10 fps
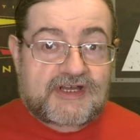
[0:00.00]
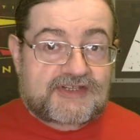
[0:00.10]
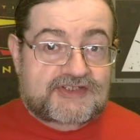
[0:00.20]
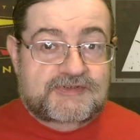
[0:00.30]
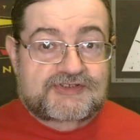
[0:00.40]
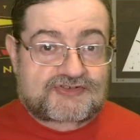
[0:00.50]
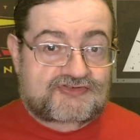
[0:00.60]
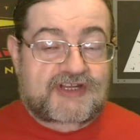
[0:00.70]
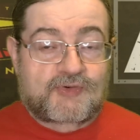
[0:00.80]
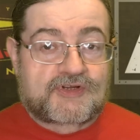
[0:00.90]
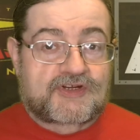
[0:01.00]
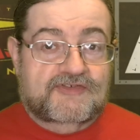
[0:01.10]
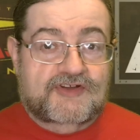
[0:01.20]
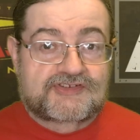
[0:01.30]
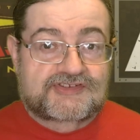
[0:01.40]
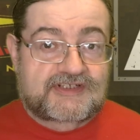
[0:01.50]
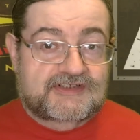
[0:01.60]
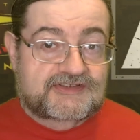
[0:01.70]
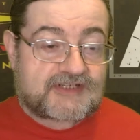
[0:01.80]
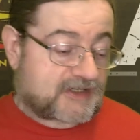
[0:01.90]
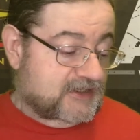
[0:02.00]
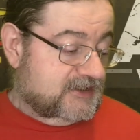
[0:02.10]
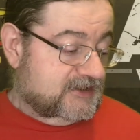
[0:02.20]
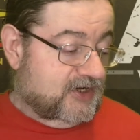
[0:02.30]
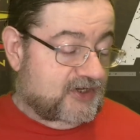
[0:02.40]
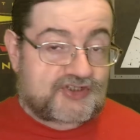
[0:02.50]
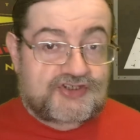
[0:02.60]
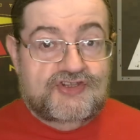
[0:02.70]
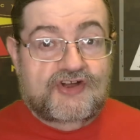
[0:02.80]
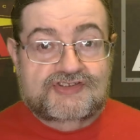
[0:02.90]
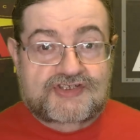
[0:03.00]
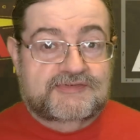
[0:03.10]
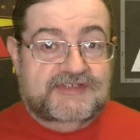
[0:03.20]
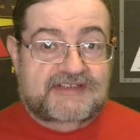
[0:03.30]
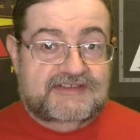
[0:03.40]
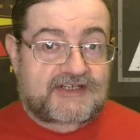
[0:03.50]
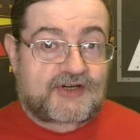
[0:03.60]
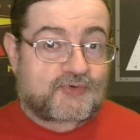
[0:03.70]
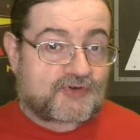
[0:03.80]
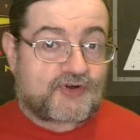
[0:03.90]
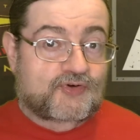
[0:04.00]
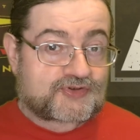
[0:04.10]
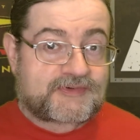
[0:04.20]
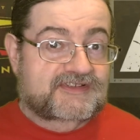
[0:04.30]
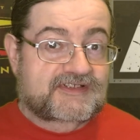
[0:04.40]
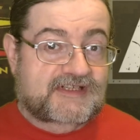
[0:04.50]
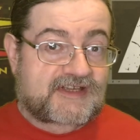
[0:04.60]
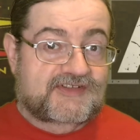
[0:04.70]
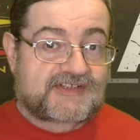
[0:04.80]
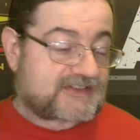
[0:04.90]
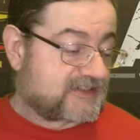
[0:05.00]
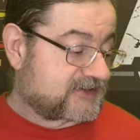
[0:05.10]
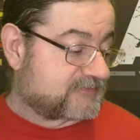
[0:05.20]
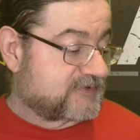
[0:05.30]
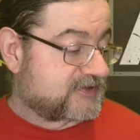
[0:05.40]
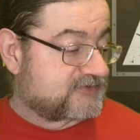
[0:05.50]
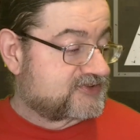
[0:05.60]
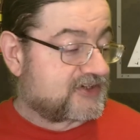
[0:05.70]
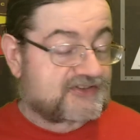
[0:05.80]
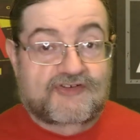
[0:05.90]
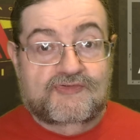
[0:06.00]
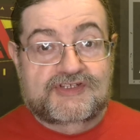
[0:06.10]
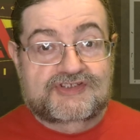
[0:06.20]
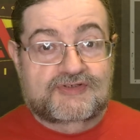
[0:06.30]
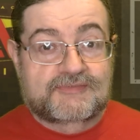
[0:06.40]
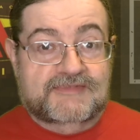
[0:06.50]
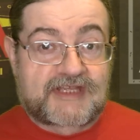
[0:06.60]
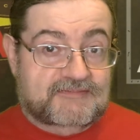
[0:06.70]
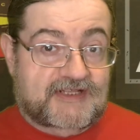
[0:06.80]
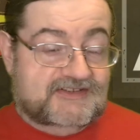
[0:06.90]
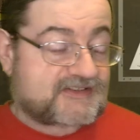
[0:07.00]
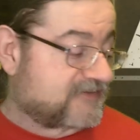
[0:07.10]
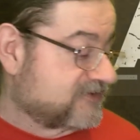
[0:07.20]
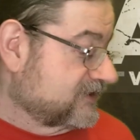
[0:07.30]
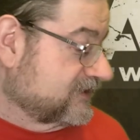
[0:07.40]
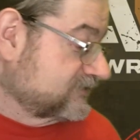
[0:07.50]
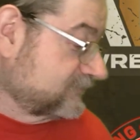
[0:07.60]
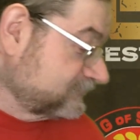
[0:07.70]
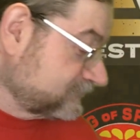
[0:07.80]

there's been some great one-off content. Nine times out of ten, I will automatically give these a hit. But starting off with this one, yep, that's a definite hit.